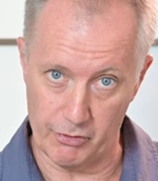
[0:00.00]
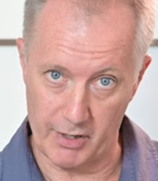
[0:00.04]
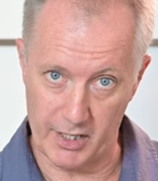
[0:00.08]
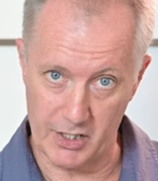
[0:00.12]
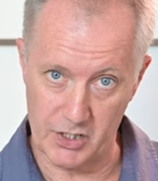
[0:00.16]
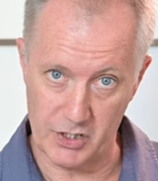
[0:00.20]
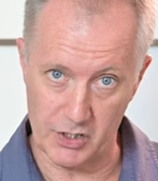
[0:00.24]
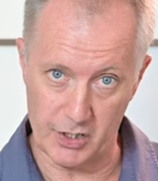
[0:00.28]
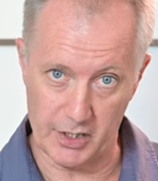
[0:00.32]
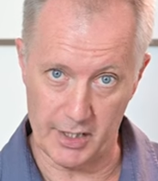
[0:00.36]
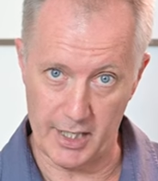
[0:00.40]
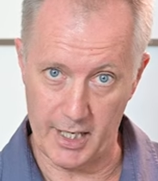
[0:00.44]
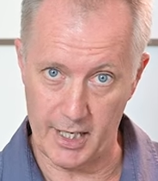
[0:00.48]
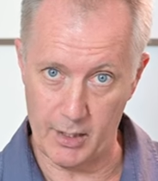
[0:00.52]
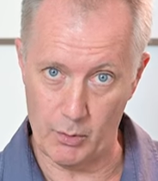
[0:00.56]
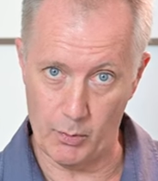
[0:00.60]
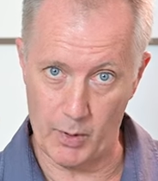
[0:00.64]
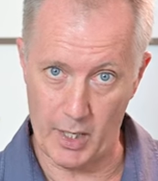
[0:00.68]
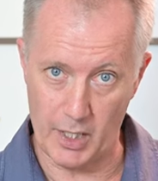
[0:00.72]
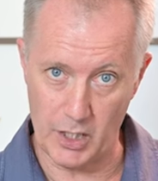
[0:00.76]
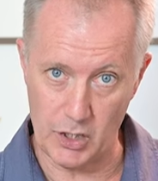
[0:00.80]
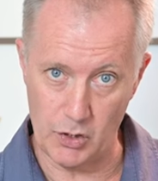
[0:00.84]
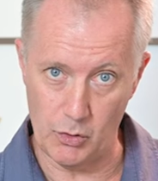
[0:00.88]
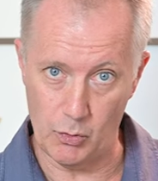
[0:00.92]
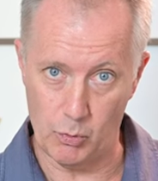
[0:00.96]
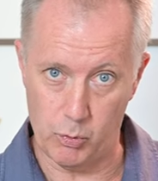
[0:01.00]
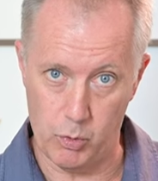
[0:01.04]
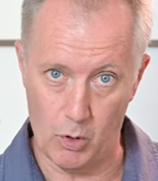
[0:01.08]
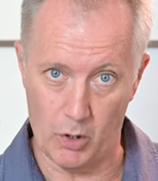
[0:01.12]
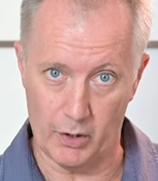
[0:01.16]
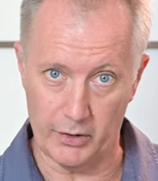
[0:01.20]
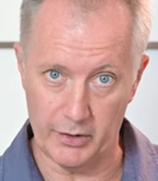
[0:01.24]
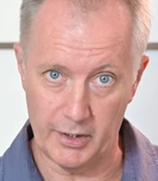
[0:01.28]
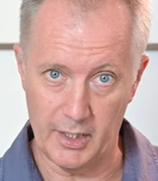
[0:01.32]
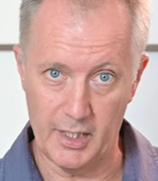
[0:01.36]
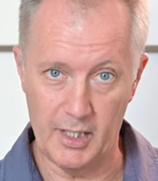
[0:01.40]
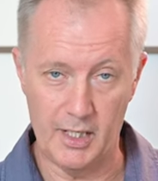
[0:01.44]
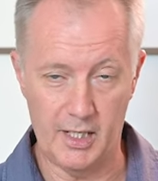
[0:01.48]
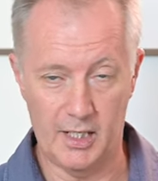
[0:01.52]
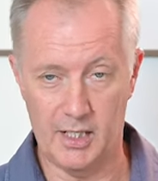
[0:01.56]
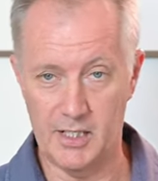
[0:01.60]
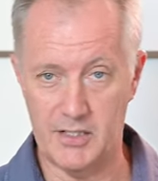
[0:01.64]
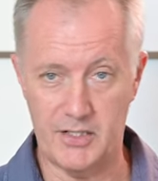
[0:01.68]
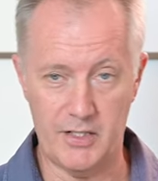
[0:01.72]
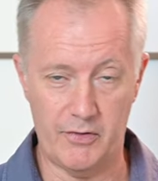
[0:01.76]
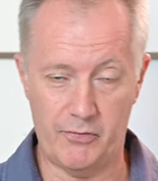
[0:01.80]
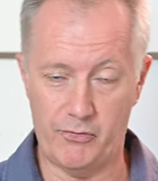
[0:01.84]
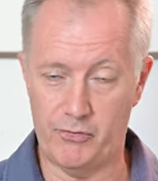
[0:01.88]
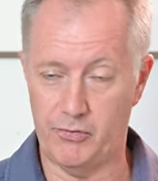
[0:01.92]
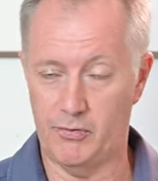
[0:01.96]
direction it anywhere you want.
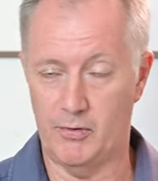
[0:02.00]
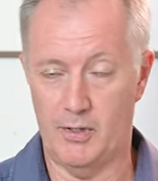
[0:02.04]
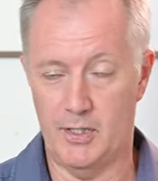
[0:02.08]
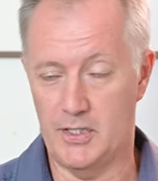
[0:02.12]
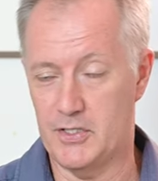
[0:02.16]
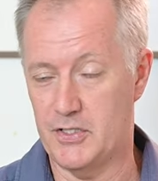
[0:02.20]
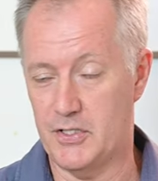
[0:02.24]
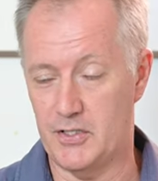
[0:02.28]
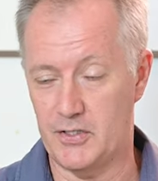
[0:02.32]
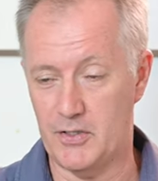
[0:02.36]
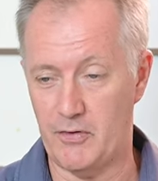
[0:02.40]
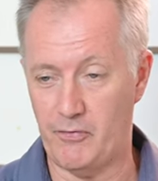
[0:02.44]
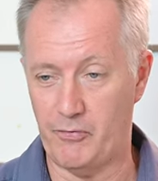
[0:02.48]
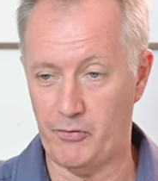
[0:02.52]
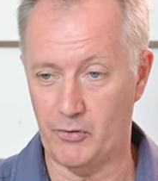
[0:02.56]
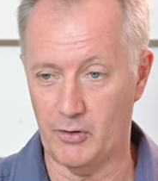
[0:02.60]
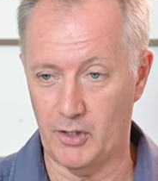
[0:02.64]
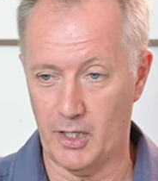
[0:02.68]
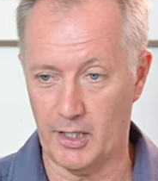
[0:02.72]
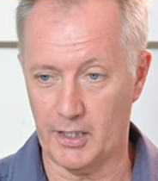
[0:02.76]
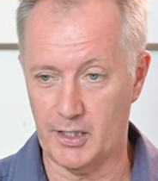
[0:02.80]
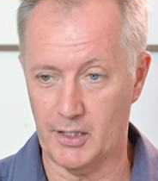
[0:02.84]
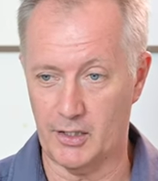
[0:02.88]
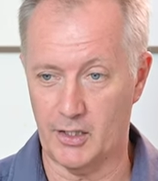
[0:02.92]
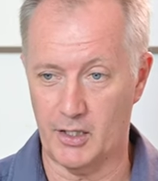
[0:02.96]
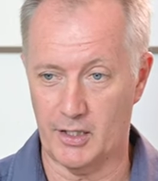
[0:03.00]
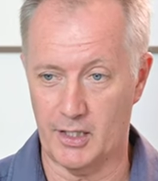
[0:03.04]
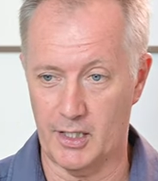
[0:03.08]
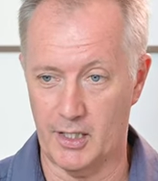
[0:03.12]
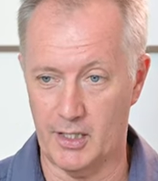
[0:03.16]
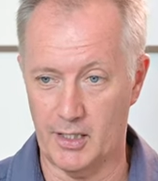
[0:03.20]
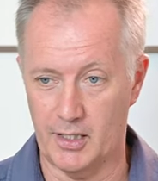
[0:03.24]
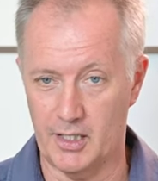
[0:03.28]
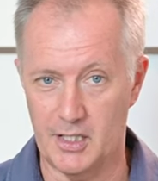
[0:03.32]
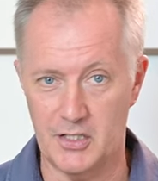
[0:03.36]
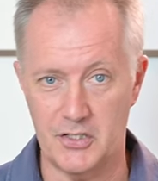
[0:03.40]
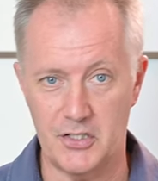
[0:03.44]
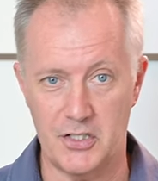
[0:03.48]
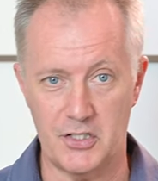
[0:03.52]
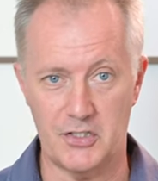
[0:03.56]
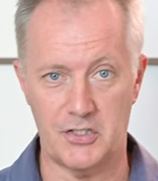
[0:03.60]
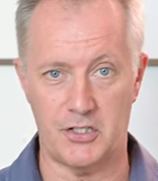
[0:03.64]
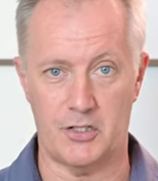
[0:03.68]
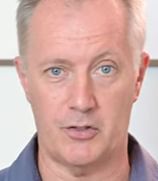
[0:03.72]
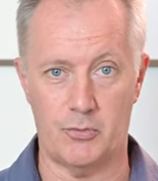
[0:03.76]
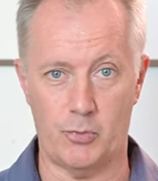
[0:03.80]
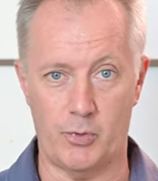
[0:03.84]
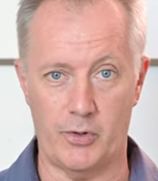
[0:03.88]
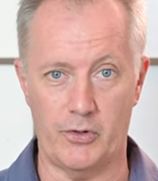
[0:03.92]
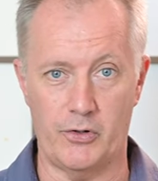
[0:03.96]
And it's as if like you've got an
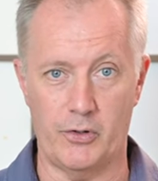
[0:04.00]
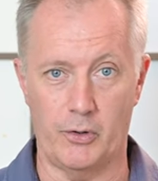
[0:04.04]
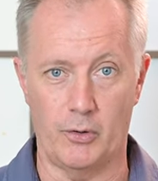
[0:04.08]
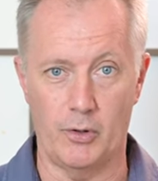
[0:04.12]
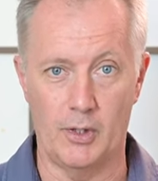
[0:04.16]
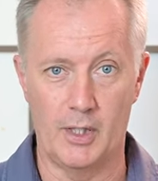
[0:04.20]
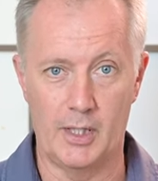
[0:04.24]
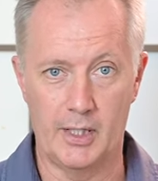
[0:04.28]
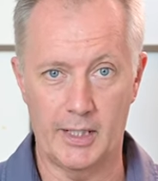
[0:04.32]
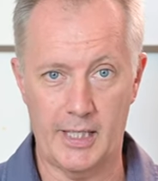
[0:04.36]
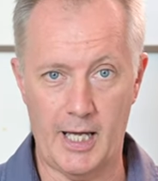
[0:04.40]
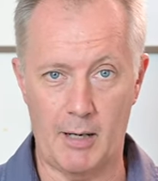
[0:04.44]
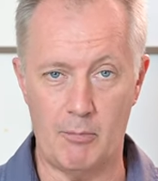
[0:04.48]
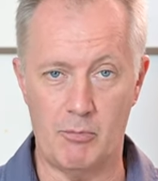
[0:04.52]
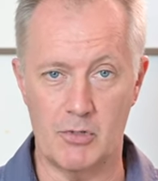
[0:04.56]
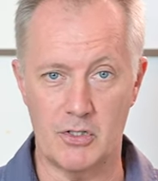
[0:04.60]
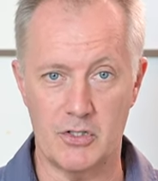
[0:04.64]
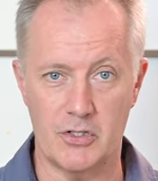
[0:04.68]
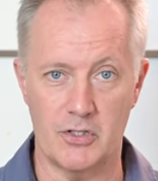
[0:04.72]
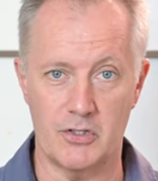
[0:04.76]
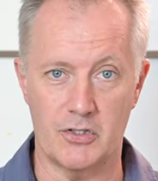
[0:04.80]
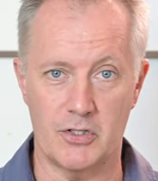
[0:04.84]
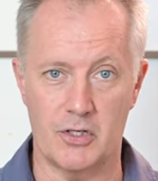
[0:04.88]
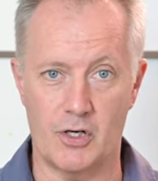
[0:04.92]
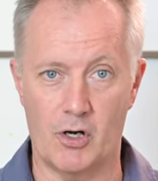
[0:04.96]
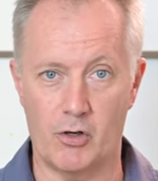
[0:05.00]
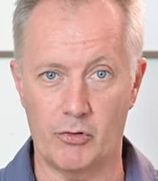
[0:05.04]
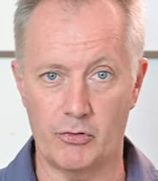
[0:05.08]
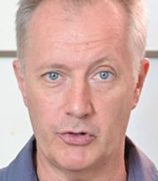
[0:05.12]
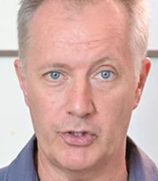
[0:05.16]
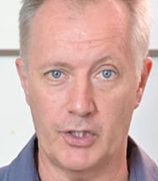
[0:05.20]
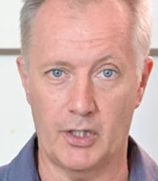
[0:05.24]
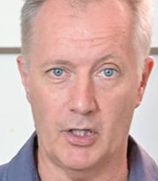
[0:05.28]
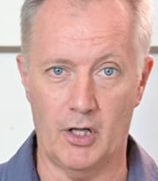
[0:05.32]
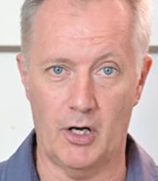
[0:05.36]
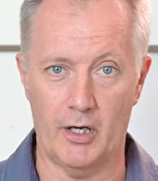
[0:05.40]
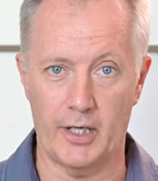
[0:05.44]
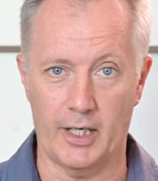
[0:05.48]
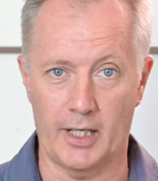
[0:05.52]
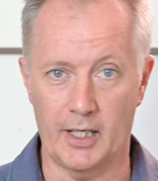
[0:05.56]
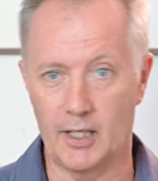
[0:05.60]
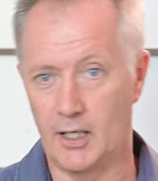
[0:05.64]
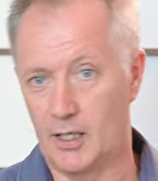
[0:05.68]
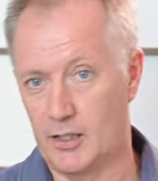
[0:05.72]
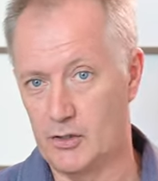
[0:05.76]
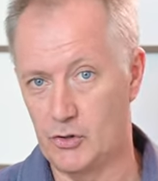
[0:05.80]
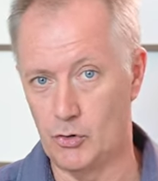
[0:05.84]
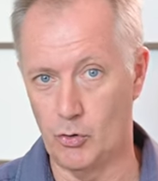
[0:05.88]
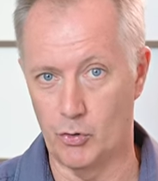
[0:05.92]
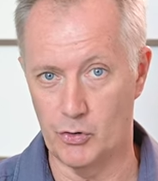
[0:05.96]
assistant with you, camera assistant holding your lighting.
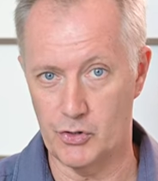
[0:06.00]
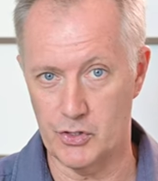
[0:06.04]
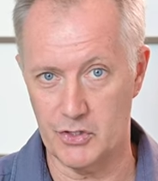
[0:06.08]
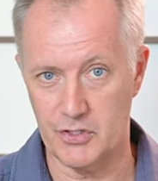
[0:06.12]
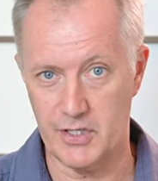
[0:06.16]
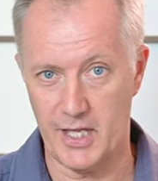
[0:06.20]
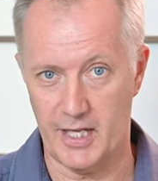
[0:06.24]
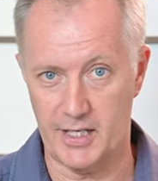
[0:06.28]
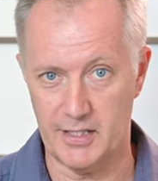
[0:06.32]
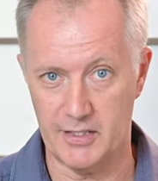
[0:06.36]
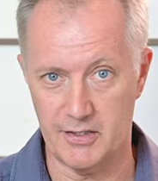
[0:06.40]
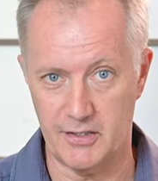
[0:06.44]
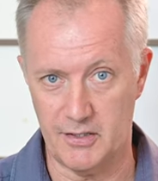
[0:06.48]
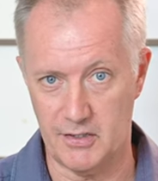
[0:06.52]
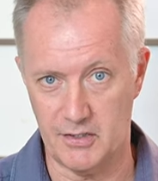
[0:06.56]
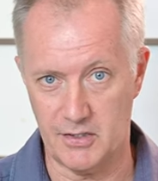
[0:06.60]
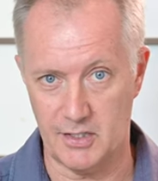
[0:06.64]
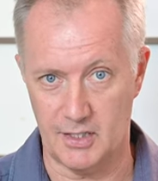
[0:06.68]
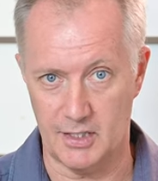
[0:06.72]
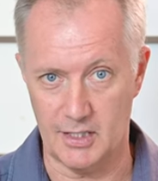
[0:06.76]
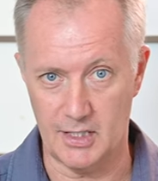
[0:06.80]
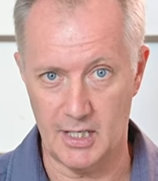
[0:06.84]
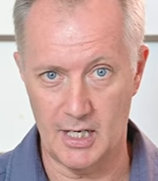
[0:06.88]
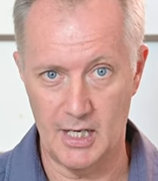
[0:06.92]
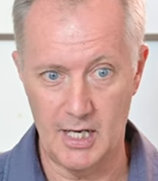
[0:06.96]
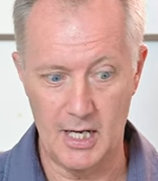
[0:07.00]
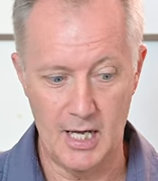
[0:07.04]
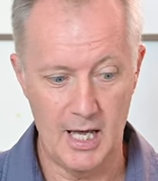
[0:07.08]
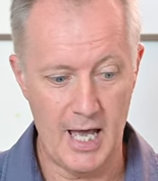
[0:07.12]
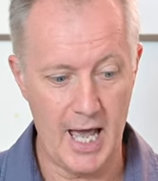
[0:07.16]
You're just that assistant.